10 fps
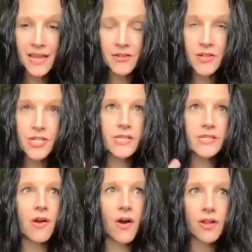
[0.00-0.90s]

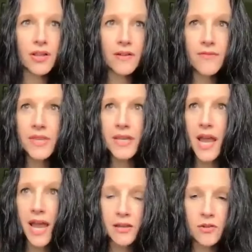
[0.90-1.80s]
energies, all of the
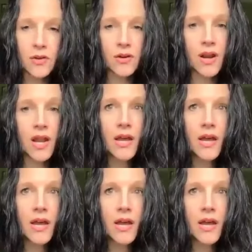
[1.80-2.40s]
anger,